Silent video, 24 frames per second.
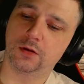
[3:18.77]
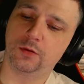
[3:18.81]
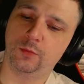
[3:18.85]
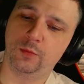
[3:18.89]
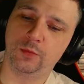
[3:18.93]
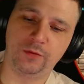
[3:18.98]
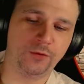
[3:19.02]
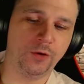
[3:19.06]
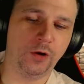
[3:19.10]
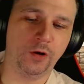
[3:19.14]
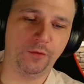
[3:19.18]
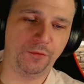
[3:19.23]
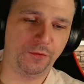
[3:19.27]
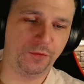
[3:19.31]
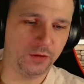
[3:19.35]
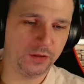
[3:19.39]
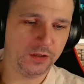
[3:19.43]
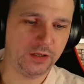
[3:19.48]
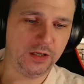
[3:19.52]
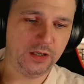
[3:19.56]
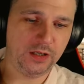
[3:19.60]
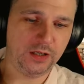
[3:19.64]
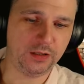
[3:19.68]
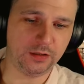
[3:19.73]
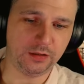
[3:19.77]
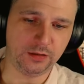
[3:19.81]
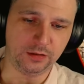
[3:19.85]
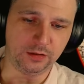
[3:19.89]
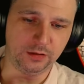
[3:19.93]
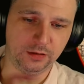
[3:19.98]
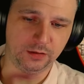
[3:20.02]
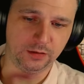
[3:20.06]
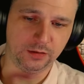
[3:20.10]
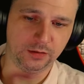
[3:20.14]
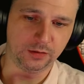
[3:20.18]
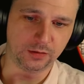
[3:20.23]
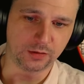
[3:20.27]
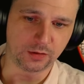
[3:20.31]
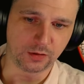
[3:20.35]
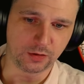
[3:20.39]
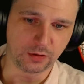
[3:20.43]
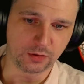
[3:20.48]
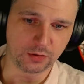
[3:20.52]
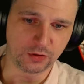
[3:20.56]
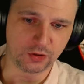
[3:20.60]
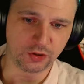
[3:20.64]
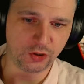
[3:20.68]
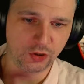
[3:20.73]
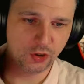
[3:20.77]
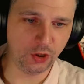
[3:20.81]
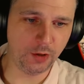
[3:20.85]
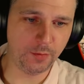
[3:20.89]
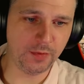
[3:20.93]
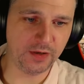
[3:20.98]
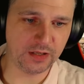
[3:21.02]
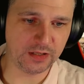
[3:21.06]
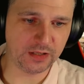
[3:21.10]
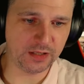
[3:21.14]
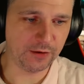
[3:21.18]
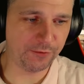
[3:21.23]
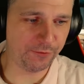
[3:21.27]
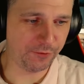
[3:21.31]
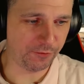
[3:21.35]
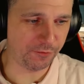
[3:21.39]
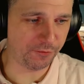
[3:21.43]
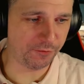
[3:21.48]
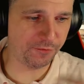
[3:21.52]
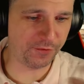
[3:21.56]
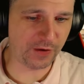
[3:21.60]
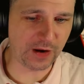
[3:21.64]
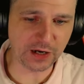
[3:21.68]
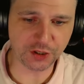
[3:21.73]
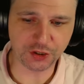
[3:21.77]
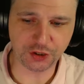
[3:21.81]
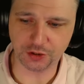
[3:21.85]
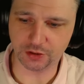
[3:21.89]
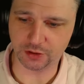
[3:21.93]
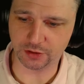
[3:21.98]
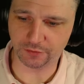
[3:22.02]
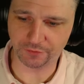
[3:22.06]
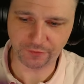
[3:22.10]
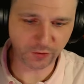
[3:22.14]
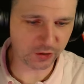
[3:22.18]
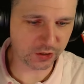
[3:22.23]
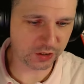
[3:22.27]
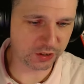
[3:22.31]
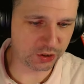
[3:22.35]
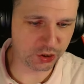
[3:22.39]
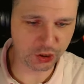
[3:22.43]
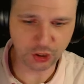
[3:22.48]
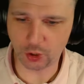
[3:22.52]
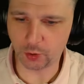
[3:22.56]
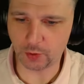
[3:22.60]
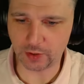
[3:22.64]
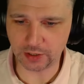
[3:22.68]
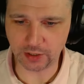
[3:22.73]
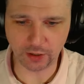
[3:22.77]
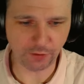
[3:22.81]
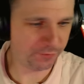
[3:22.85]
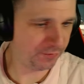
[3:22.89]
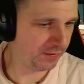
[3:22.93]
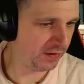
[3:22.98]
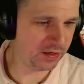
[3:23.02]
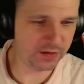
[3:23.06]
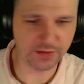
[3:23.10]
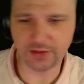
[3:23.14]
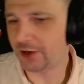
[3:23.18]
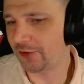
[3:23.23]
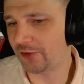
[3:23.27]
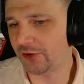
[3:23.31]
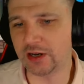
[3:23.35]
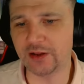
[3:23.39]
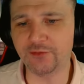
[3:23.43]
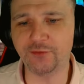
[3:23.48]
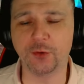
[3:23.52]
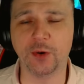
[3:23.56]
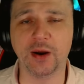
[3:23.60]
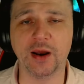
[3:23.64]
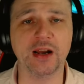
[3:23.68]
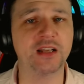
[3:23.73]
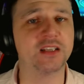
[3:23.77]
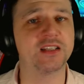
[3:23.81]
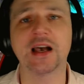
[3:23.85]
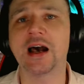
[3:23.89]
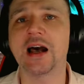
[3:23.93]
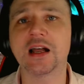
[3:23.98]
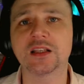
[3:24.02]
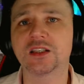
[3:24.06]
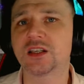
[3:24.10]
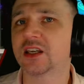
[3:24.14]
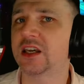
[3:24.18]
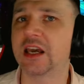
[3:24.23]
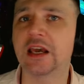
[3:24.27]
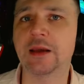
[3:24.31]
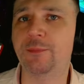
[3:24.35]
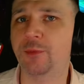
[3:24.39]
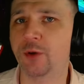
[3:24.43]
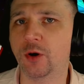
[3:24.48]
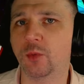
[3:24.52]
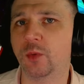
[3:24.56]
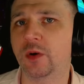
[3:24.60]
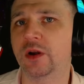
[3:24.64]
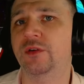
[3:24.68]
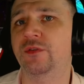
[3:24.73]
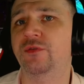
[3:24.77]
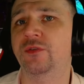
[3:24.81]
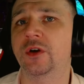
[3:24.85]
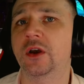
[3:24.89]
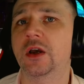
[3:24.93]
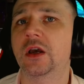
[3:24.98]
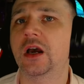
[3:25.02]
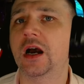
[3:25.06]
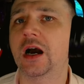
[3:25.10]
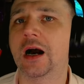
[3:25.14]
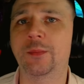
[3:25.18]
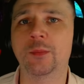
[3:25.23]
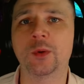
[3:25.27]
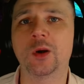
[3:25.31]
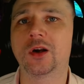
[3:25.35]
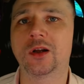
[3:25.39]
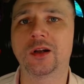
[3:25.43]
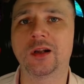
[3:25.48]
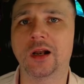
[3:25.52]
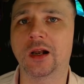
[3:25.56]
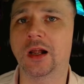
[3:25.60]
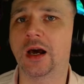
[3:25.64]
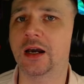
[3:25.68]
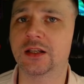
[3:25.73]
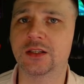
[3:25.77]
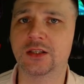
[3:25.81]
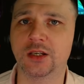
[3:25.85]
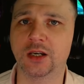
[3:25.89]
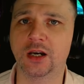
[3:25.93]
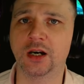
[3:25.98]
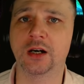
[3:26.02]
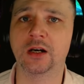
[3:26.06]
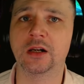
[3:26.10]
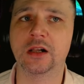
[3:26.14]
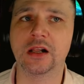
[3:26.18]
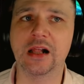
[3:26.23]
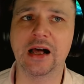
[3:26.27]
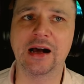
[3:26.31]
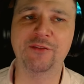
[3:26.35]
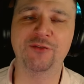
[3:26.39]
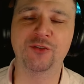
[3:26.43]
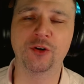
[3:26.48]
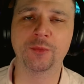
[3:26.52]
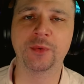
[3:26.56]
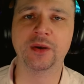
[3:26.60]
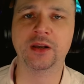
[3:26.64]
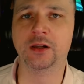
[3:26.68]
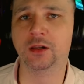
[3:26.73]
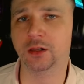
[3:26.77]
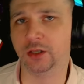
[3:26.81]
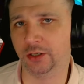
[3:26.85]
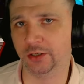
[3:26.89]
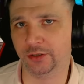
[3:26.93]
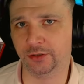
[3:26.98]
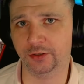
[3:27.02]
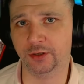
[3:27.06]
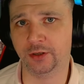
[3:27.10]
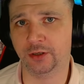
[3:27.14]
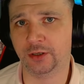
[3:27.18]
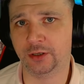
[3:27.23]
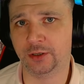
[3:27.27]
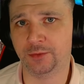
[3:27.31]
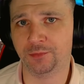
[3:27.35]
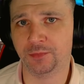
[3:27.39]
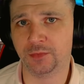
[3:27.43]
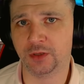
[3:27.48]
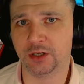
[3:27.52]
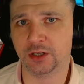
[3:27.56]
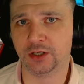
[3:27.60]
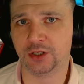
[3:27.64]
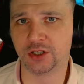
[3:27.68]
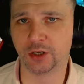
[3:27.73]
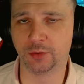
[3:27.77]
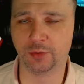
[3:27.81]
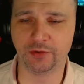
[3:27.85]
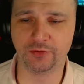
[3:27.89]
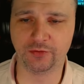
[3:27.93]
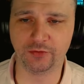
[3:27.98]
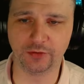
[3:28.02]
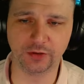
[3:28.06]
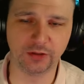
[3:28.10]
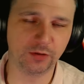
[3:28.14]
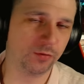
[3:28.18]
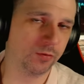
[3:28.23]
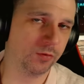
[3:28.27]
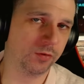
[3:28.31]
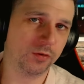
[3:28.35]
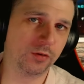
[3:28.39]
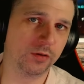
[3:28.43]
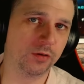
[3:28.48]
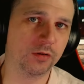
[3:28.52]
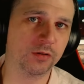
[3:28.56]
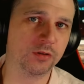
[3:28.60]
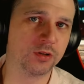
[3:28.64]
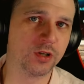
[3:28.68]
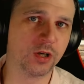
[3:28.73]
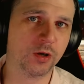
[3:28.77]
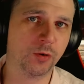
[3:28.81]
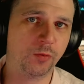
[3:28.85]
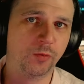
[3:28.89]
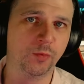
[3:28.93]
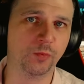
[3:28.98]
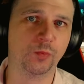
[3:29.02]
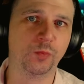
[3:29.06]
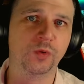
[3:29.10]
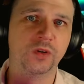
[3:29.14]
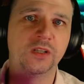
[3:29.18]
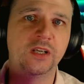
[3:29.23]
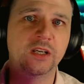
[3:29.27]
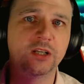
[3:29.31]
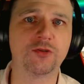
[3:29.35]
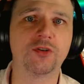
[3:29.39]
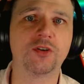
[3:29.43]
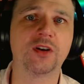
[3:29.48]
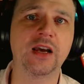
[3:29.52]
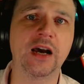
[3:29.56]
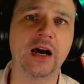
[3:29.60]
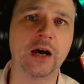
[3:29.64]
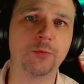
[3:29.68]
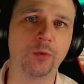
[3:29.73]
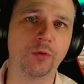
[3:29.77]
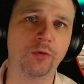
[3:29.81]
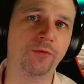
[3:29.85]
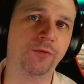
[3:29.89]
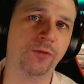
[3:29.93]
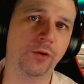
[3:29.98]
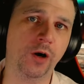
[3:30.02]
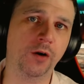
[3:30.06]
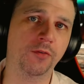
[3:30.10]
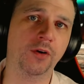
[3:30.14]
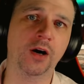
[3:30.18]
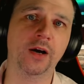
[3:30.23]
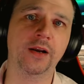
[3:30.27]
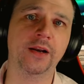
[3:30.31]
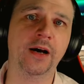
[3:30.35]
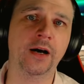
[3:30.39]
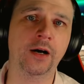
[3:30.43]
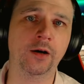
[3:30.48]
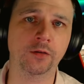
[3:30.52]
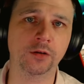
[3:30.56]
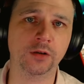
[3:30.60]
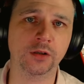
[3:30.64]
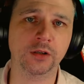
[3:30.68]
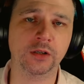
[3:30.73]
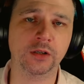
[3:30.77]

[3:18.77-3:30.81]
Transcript: we've got fucking so many different factions fucking shooting off here, there, and everywhere. It's hard to keep up with. I'm not gonna lie to you. I'm from England, so we've so we disregard one four right now.